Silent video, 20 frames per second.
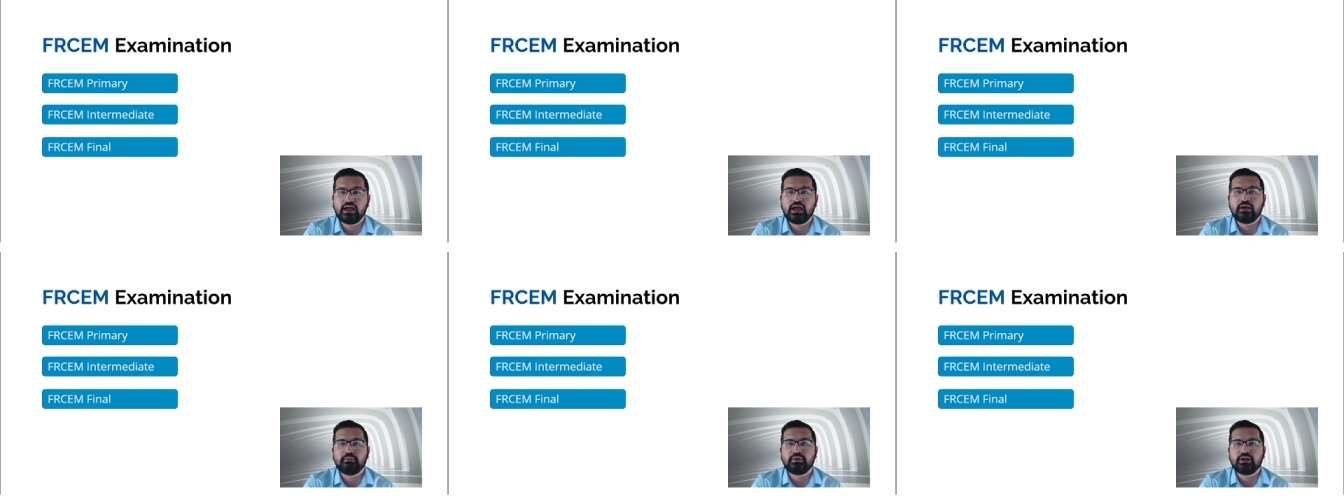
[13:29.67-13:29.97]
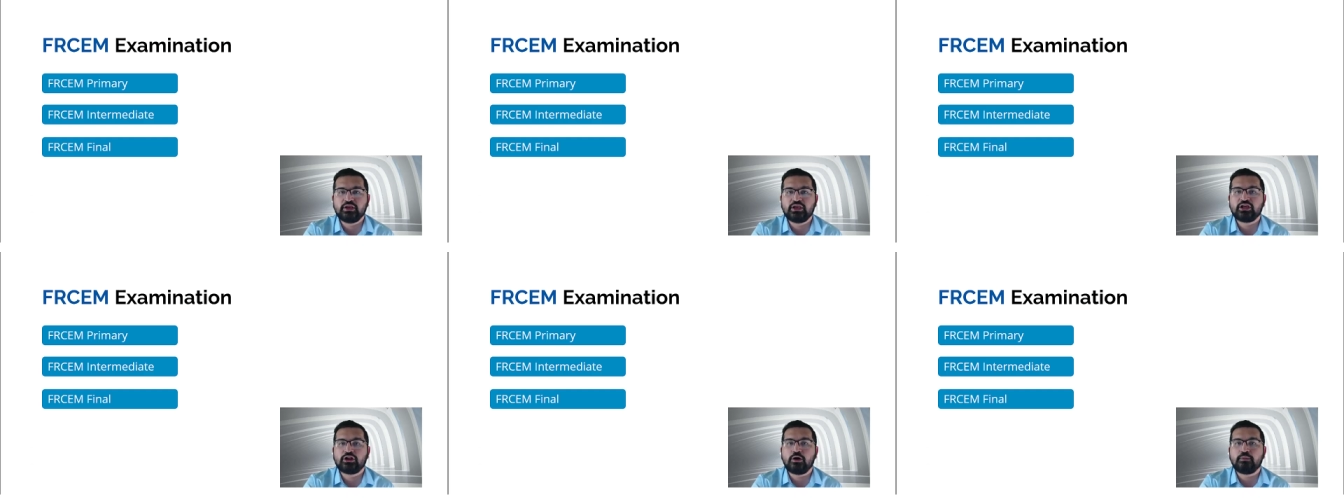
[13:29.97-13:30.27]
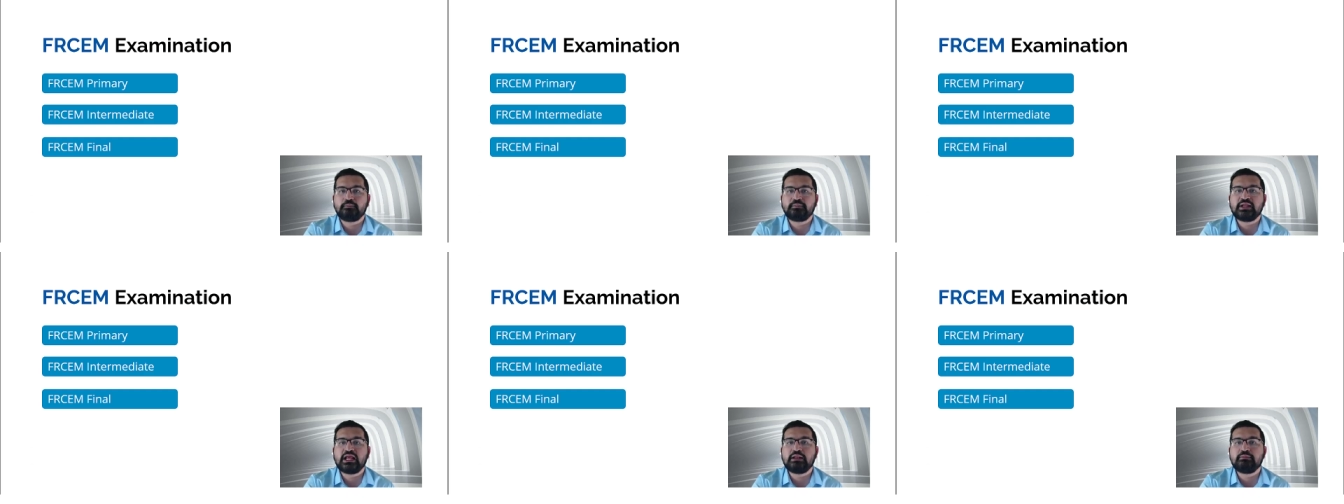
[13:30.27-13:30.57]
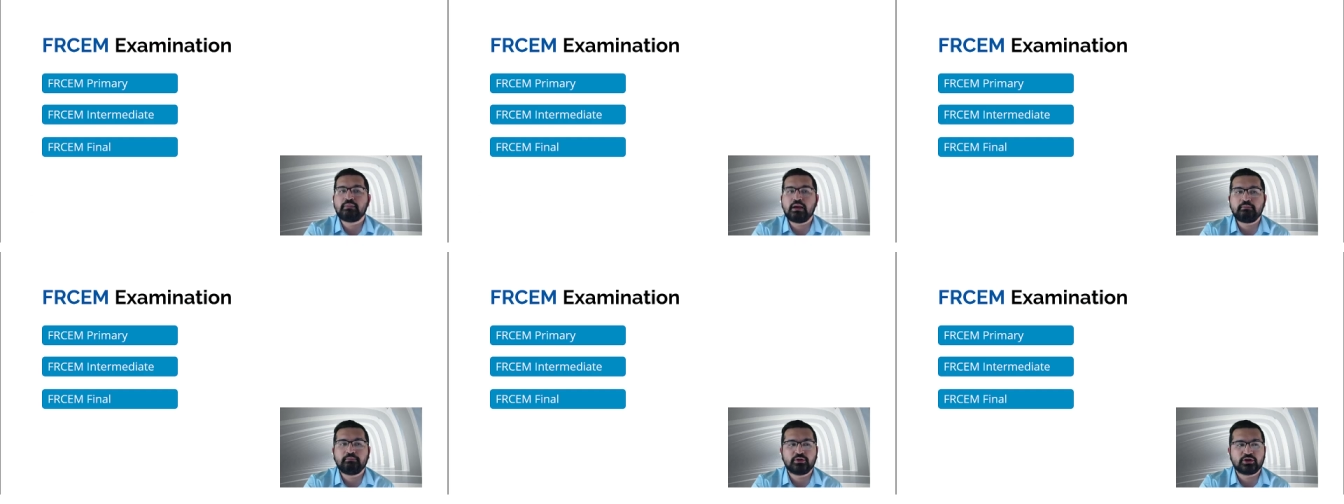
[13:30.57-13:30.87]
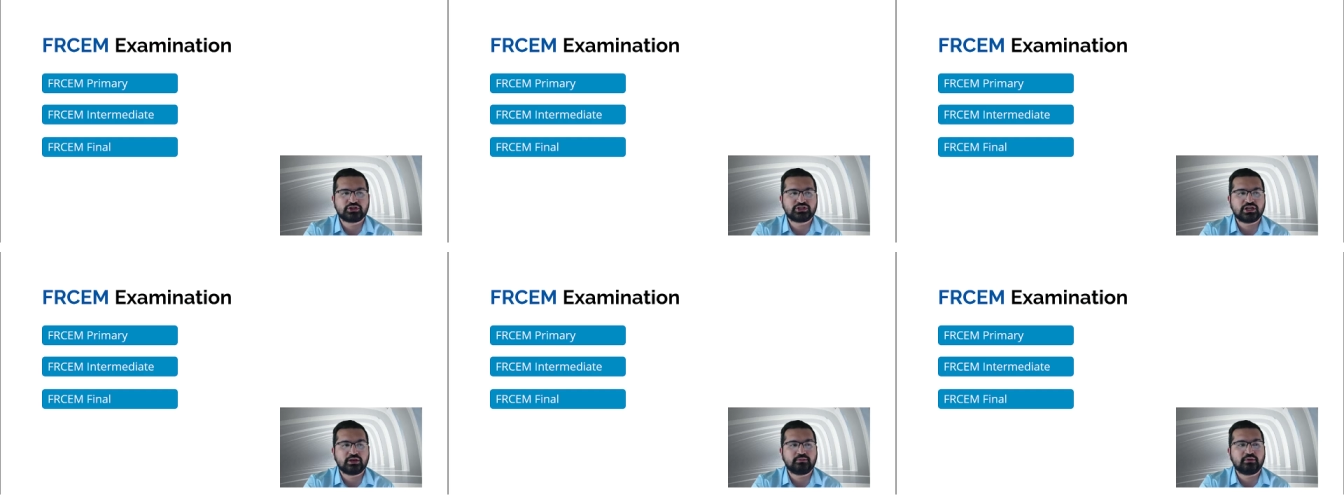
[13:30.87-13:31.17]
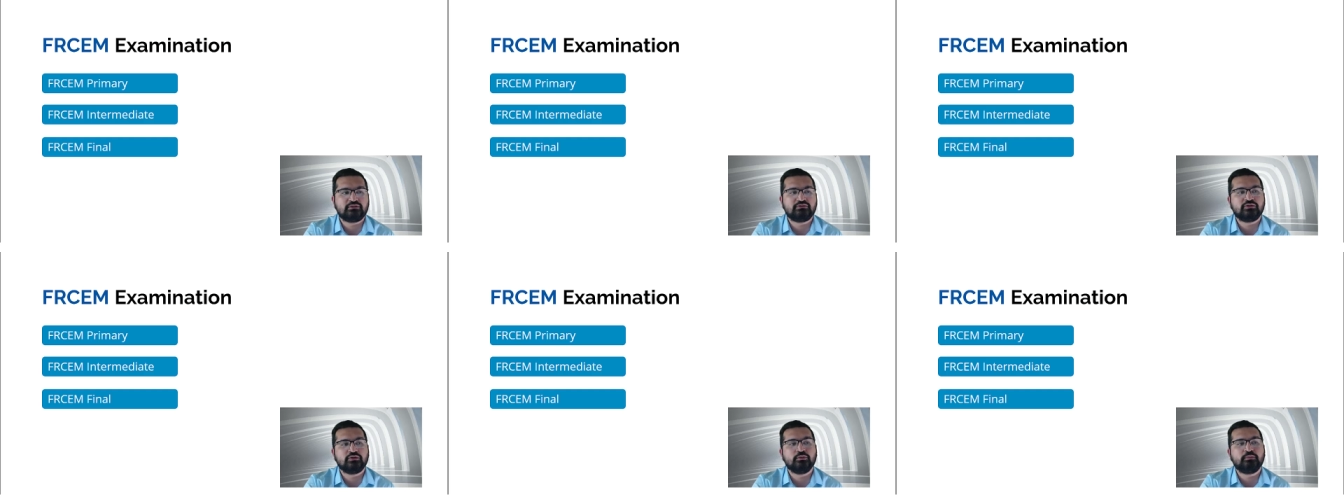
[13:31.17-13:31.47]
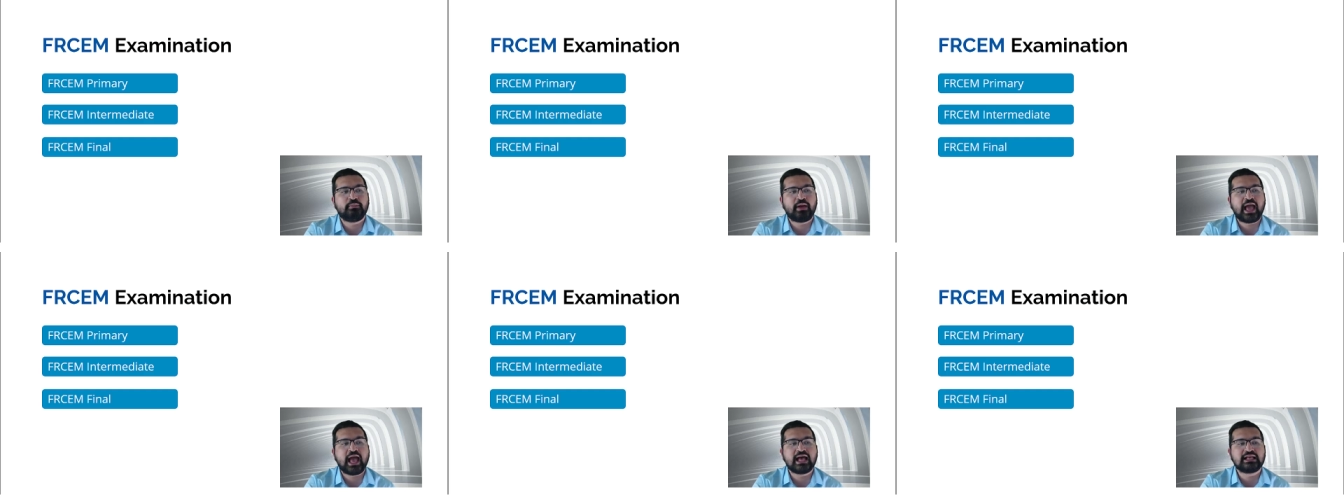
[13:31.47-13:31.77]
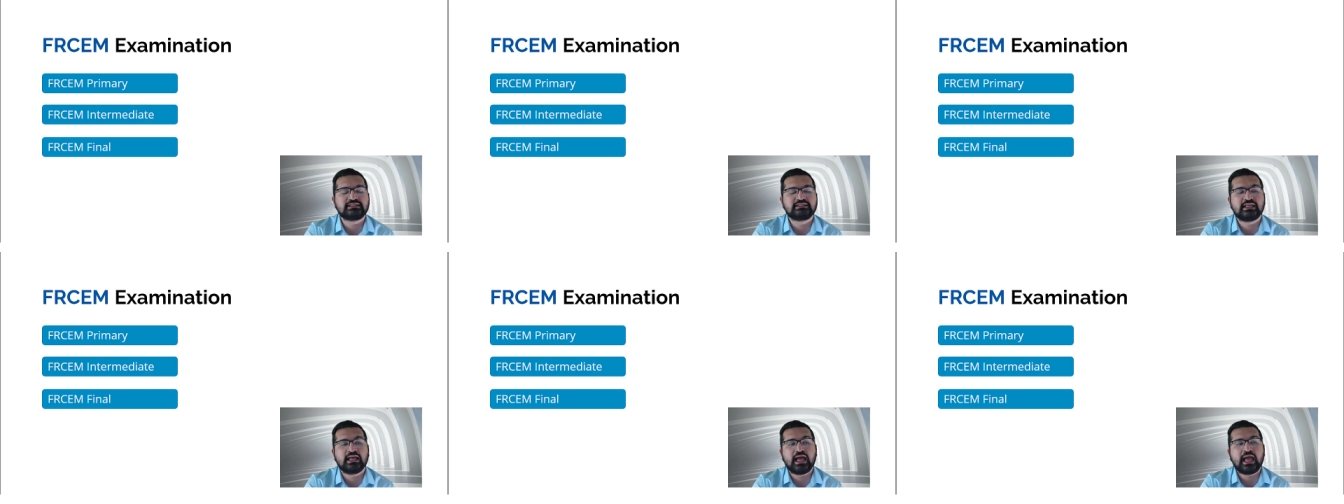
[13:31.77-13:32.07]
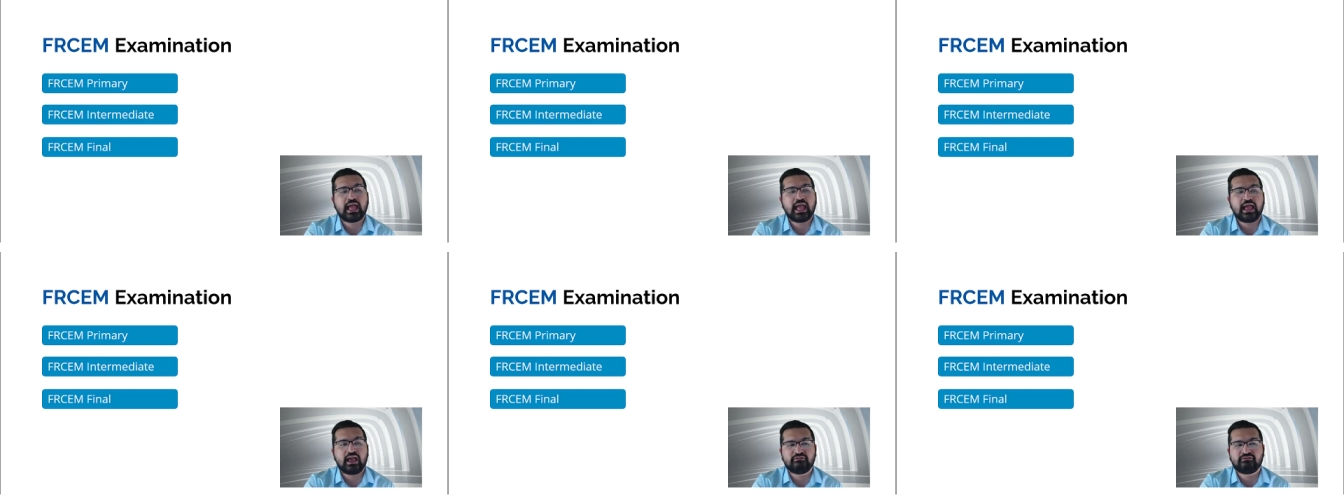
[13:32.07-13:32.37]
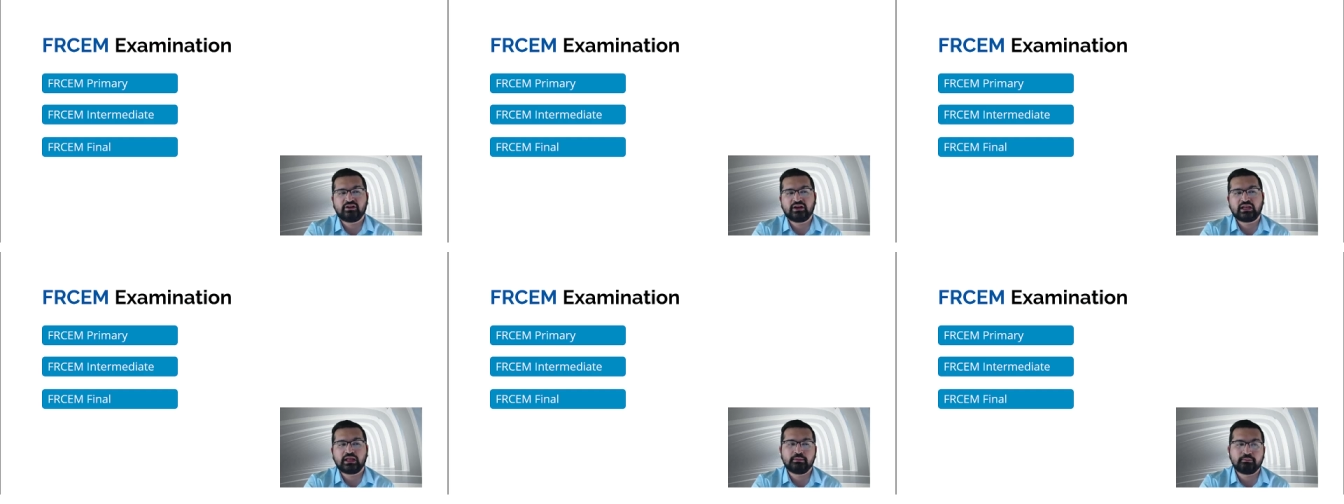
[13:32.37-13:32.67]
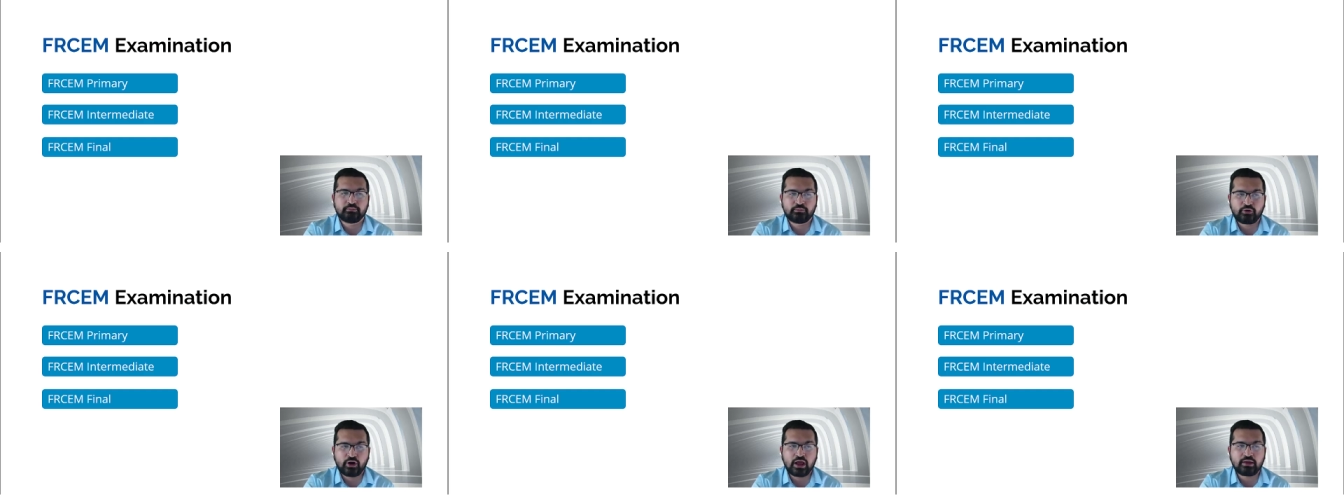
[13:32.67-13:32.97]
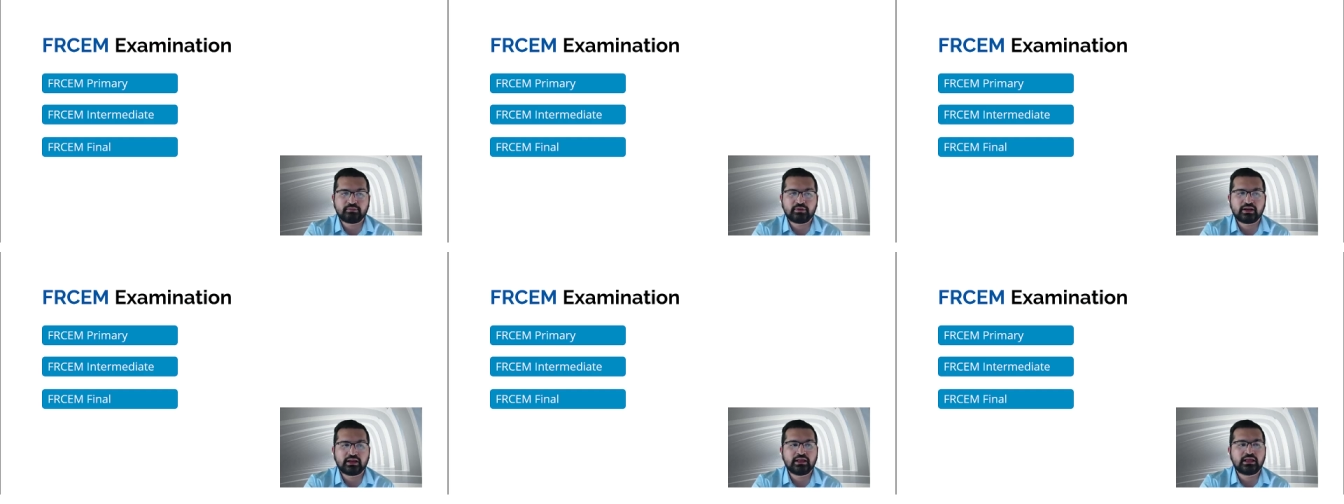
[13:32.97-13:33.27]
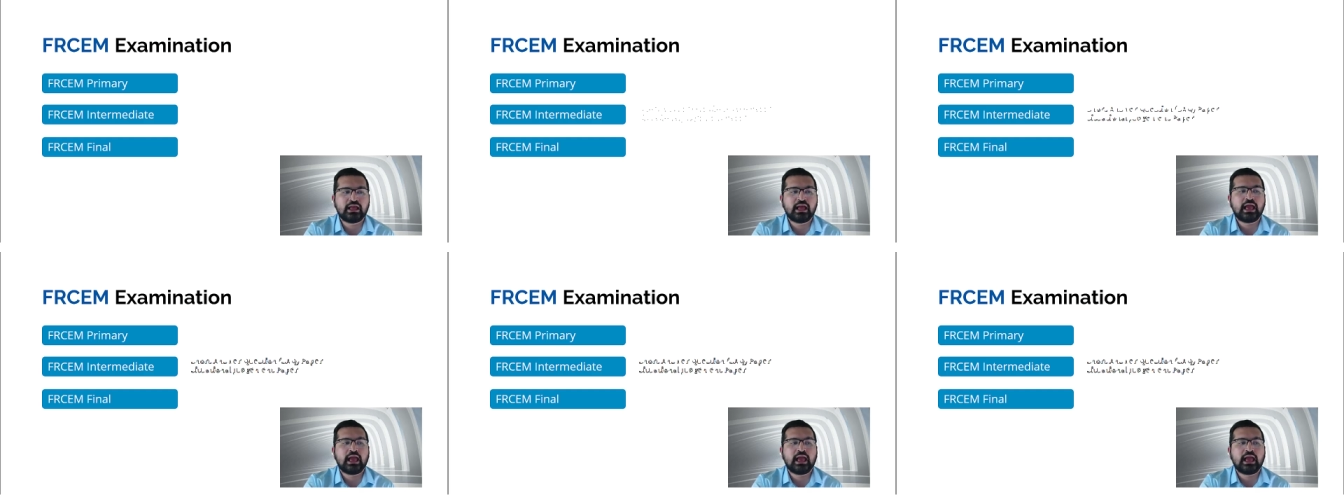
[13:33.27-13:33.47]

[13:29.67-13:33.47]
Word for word: but you can obtain membership if you pass FRCEM primary